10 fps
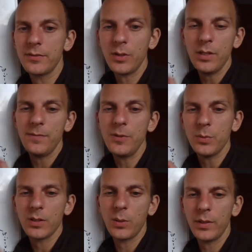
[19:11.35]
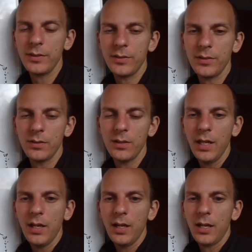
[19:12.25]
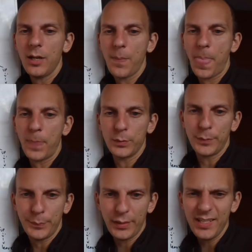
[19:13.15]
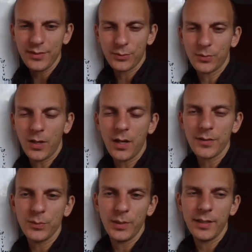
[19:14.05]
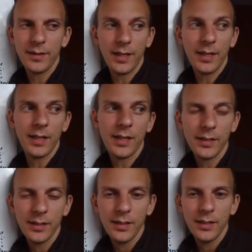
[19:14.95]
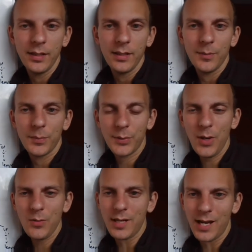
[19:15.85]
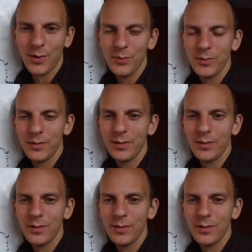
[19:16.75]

So if you were going to um, replace Ross with a pronoun,